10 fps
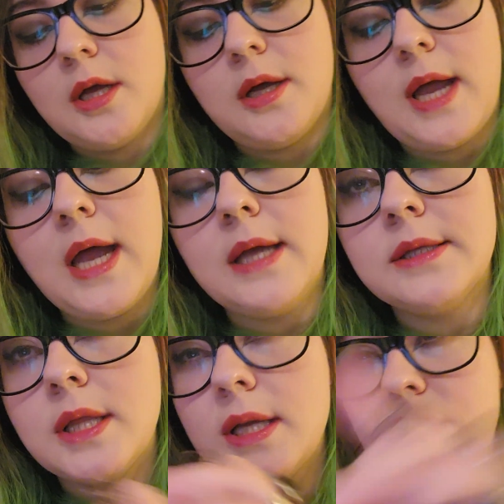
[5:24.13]
Okay,
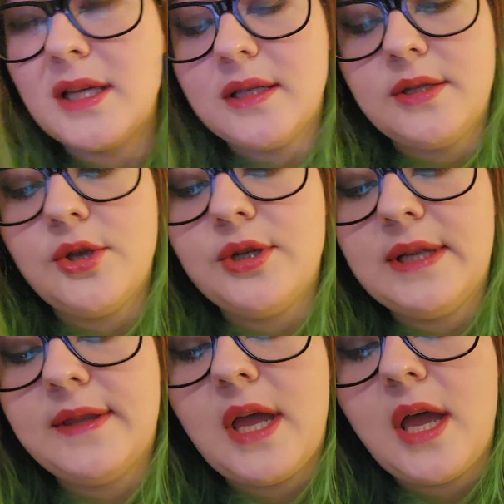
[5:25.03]
so that test, you
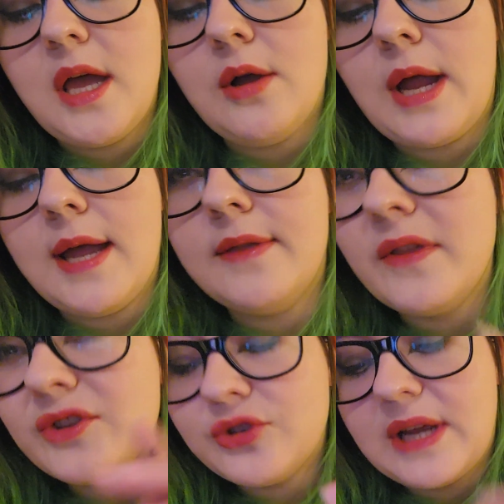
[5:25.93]
did that. Okay, and
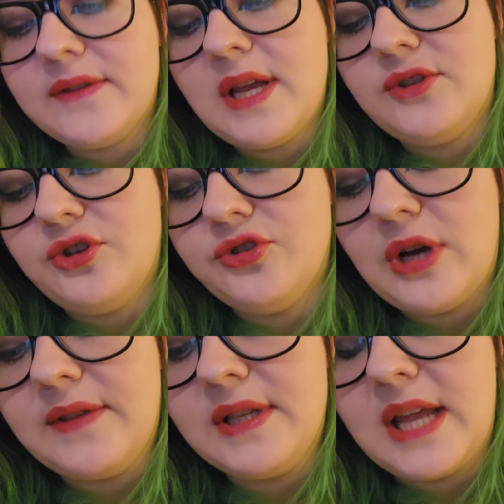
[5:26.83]
then the strength test, your
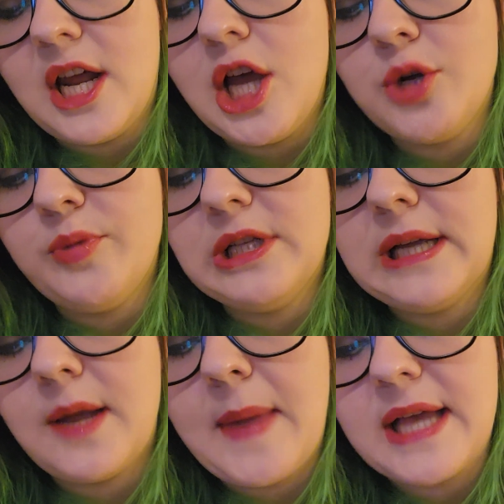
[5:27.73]
strength is at one hundred
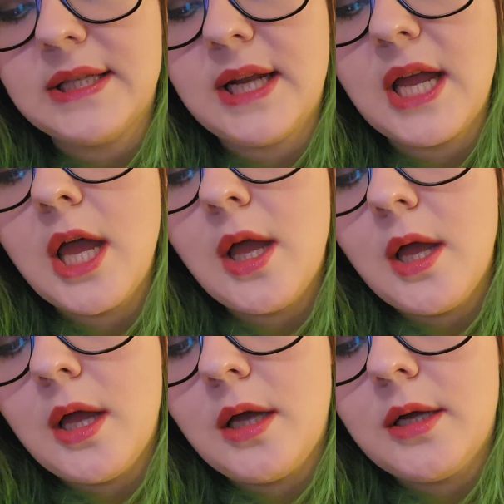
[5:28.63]
percent capacity.
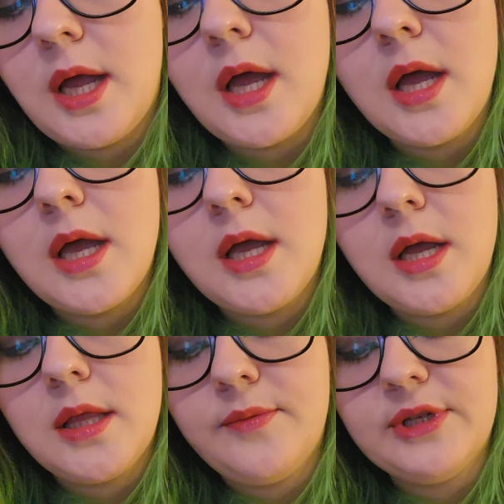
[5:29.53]

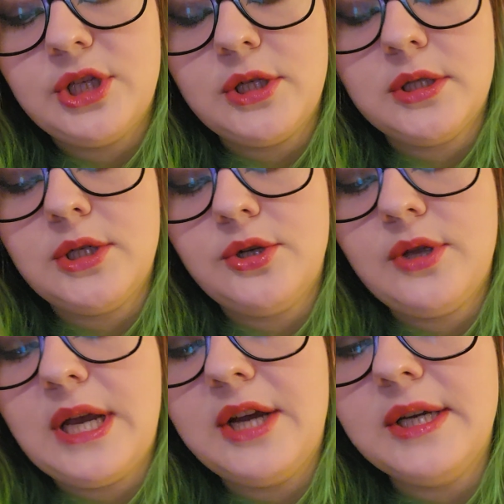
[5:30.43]
Okay, and then I'm just going to do
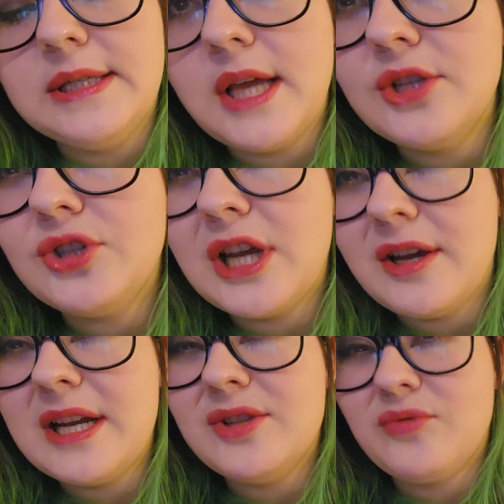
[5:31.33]
a hearing test. Your
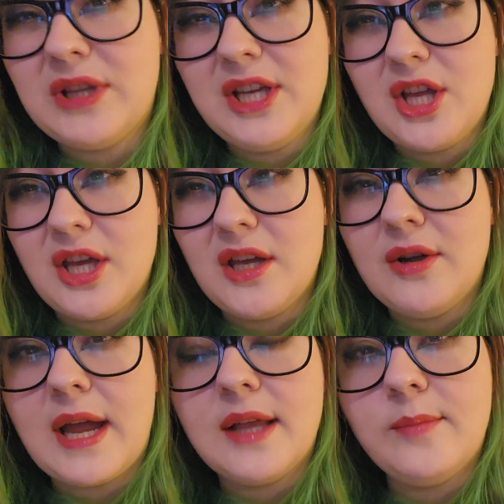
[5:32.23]
hearing is really good.
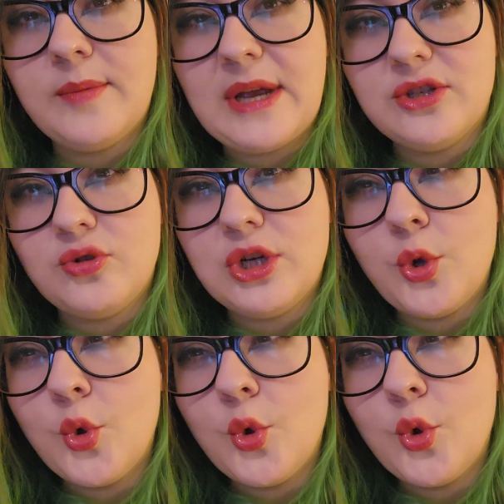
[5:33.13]
Okay, let me make sure.